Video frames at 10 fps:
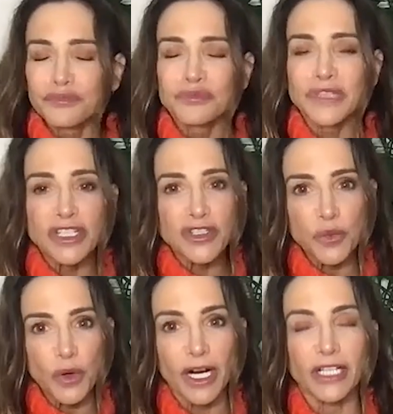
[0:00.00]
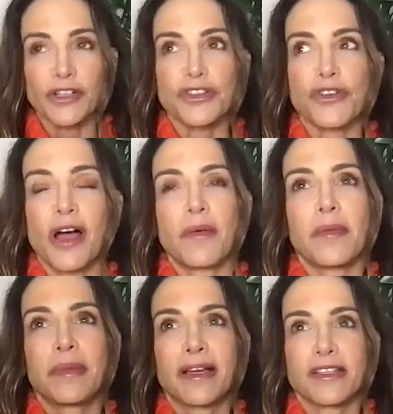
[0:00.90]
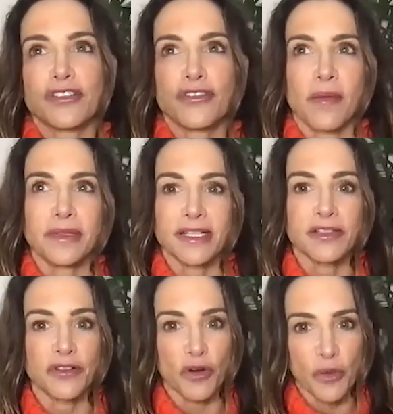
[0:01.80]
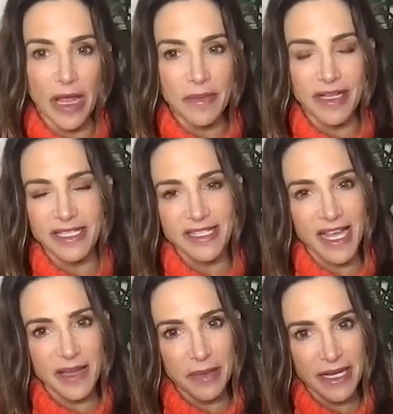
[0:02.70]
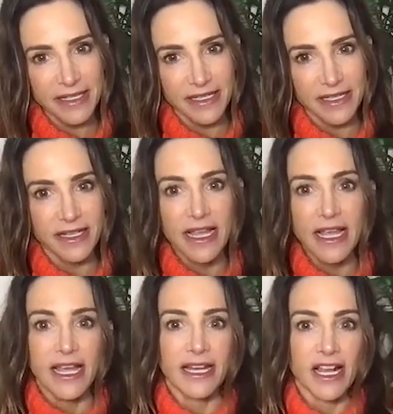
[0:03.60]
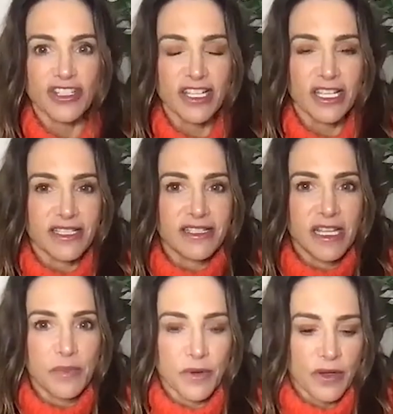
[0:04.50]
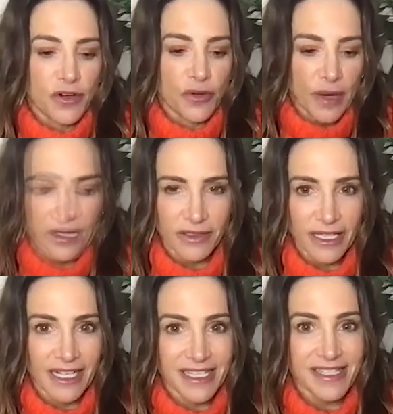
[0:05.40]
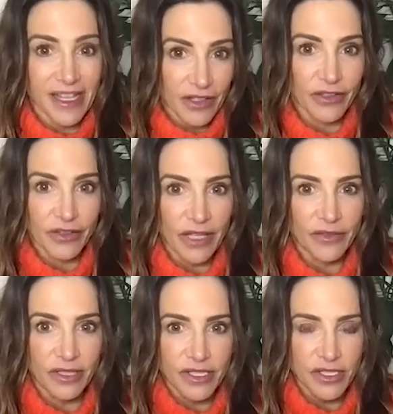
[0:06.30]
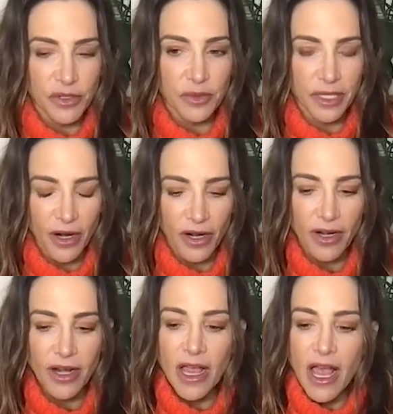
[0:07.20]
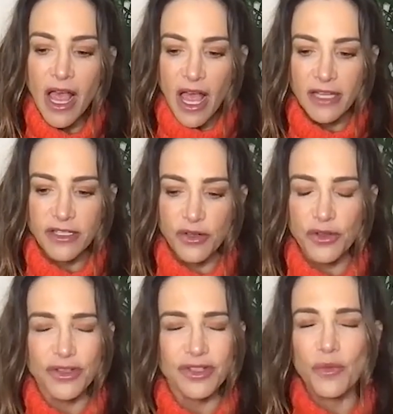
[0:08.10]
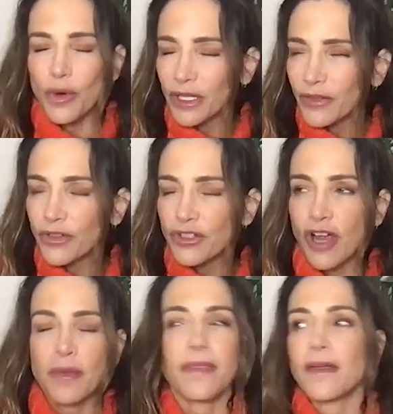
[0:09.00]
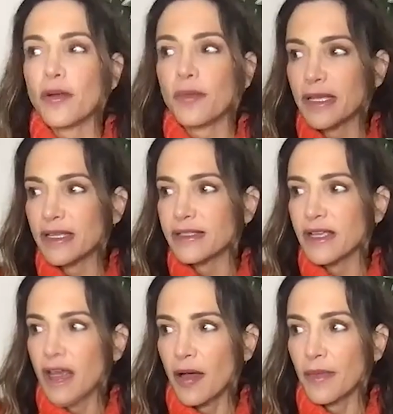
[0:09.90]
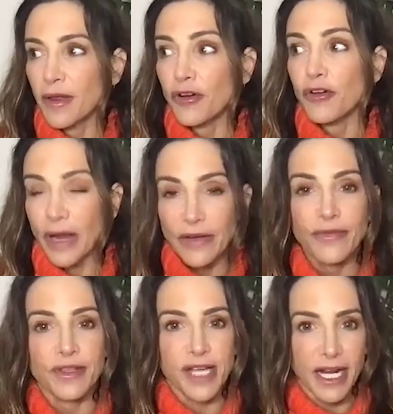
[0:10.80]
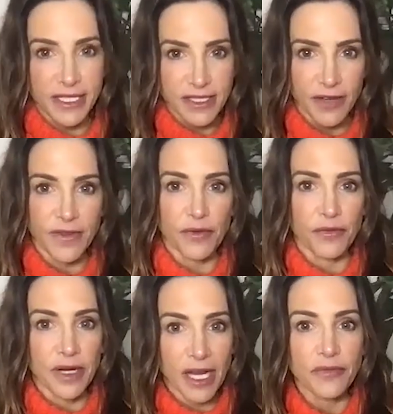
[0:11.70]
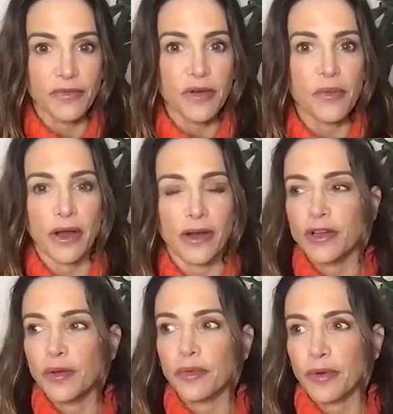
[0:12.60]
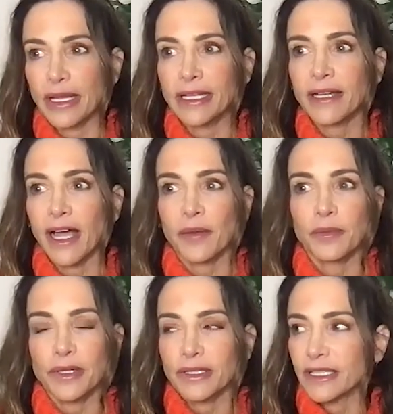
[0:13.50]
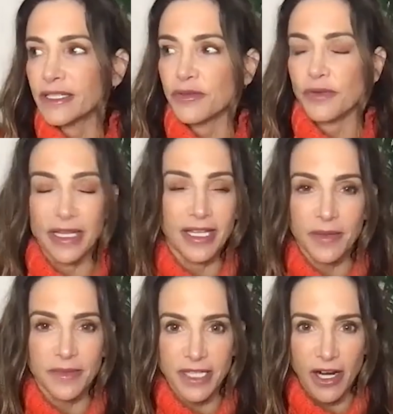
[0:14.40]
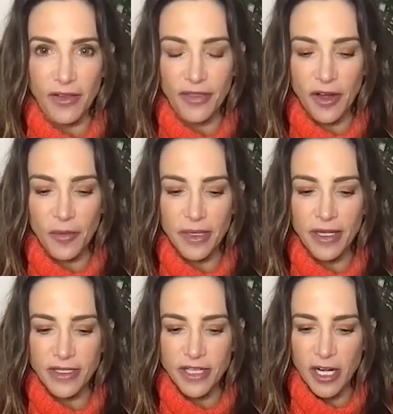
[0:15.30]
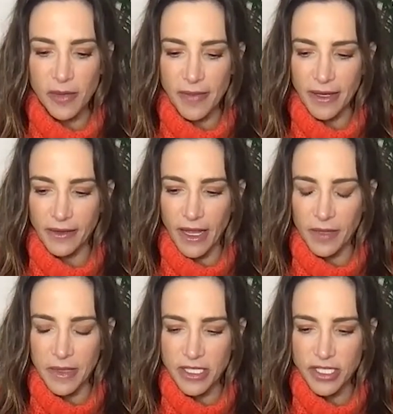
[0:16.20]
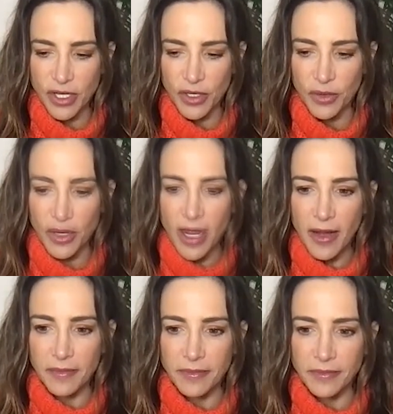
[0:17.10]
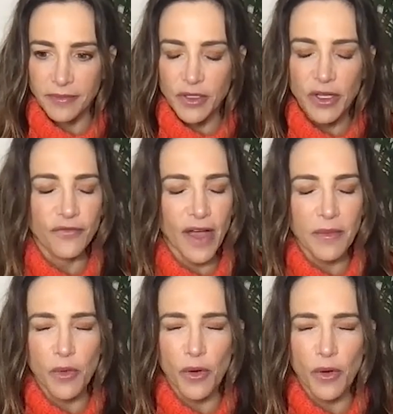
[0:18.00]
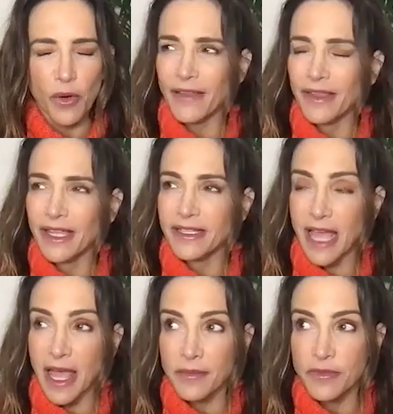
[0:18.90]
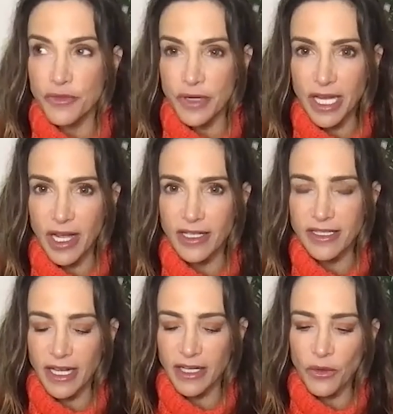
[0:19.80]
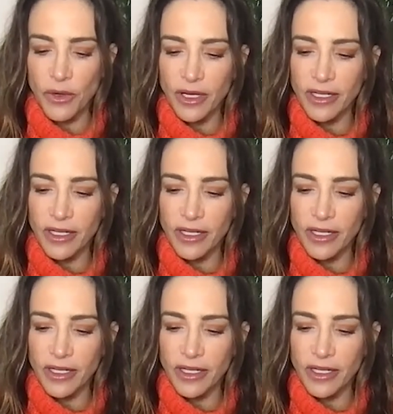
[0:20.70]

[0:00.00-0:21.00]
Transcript: and to work on your trauma because trauma doesn't go away because time passes. It actually gets deeper graded at a cellular level into who we are. And so there's some wonderful trauma therapies that are great for this kind of stuff that re- can rewire your brain. I'm really into EMDR therapy. I talk about that a lot on my show. Um, you can find more. I think it's emdria.org